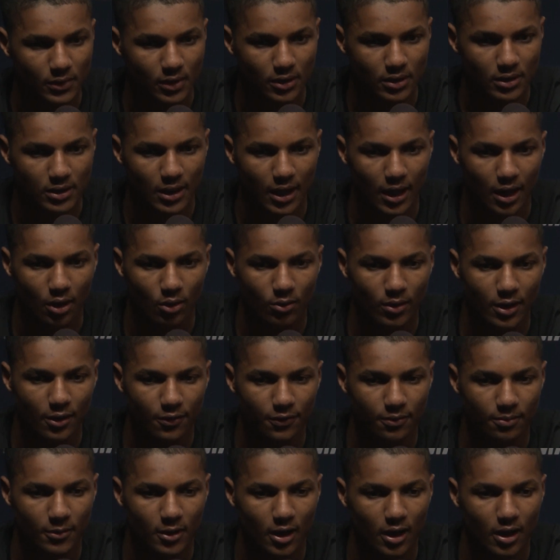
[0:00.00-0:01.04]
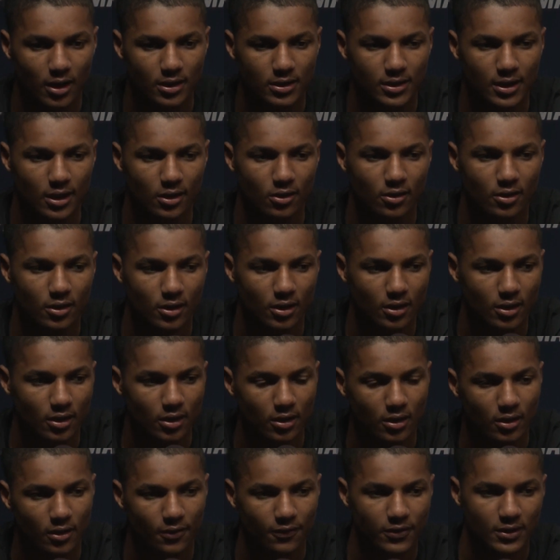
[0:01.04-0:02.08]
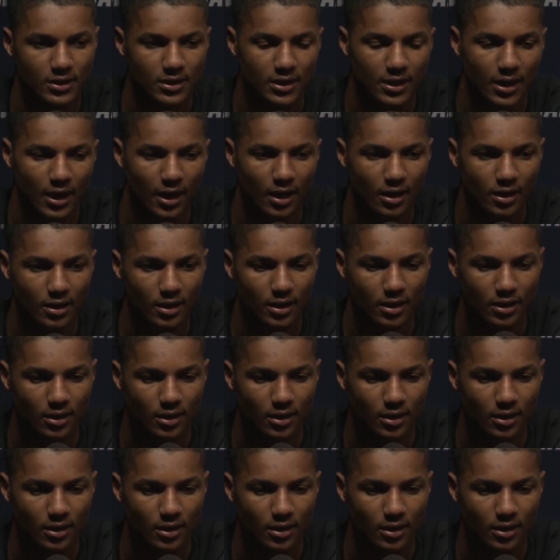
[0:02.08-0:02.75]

shy away from contact or physicality,